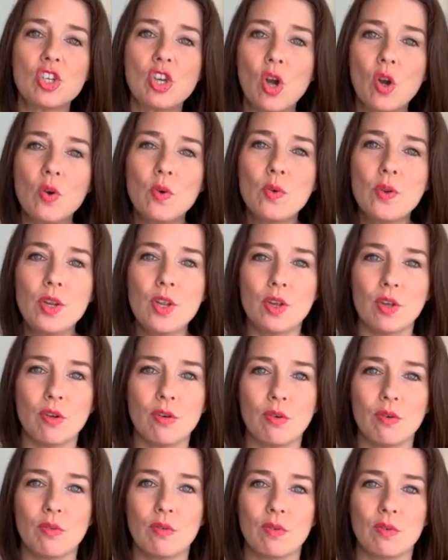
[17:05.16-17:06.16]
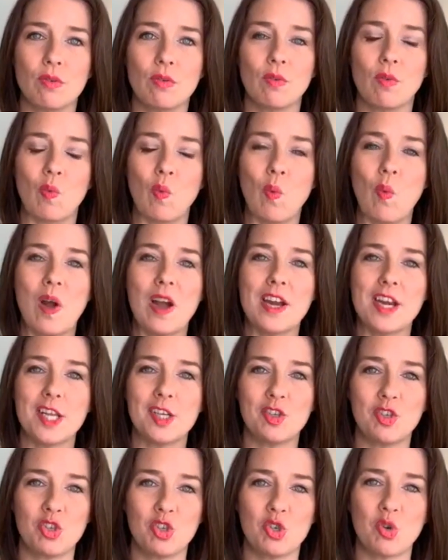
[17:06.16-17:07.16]
to show you
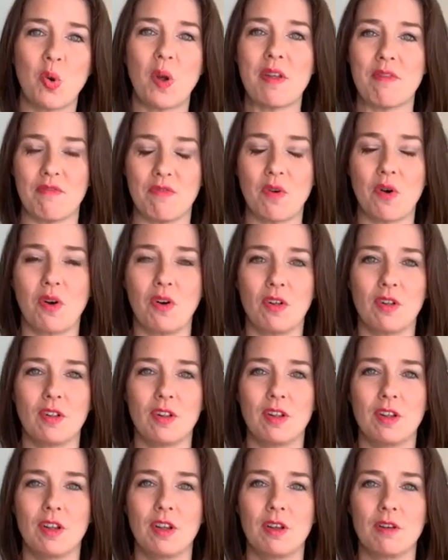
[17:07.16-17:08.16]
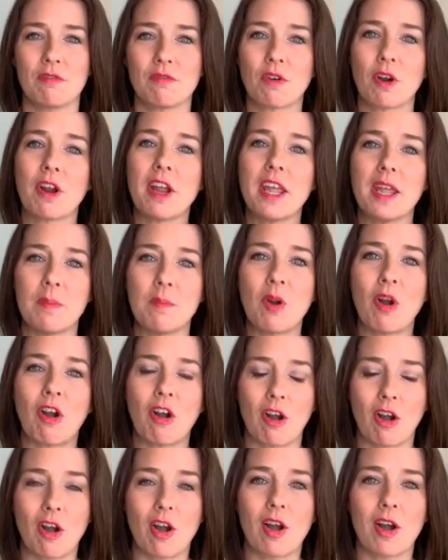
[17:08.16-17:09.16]
what is joyful for him
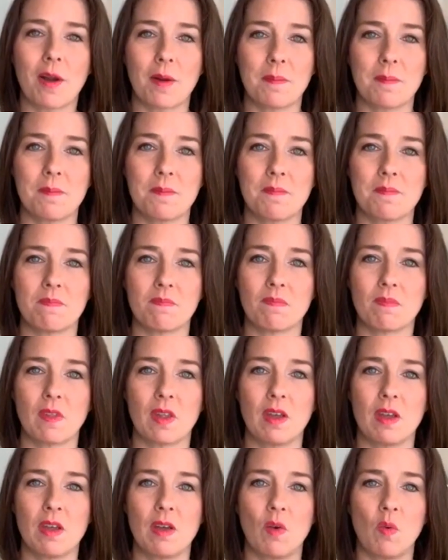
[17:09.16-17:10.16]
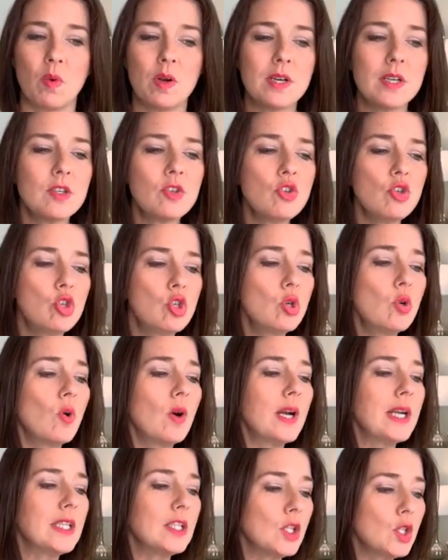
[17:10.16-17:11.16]
or her. What does
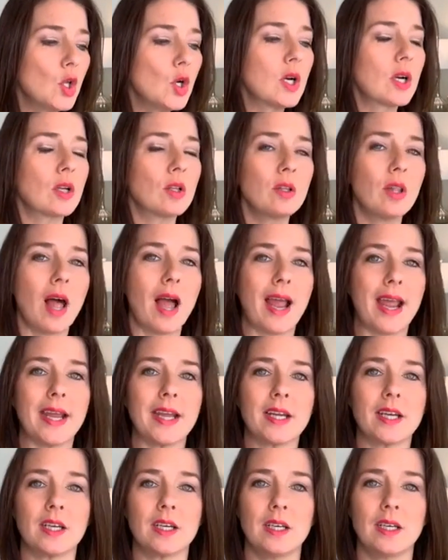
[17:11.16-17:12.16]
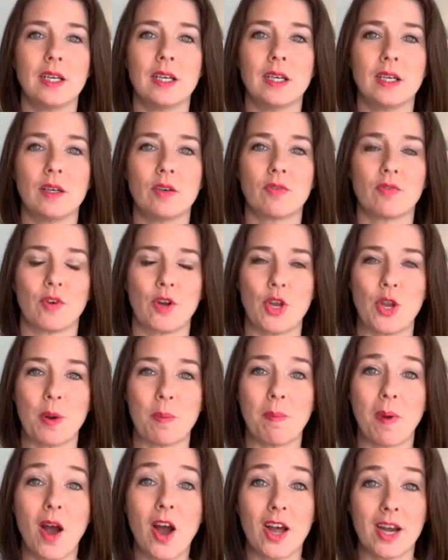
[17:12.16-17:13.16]
joy look like for
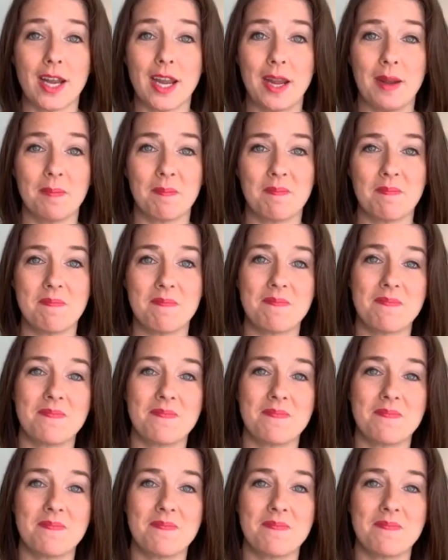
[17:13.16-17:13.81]
your body?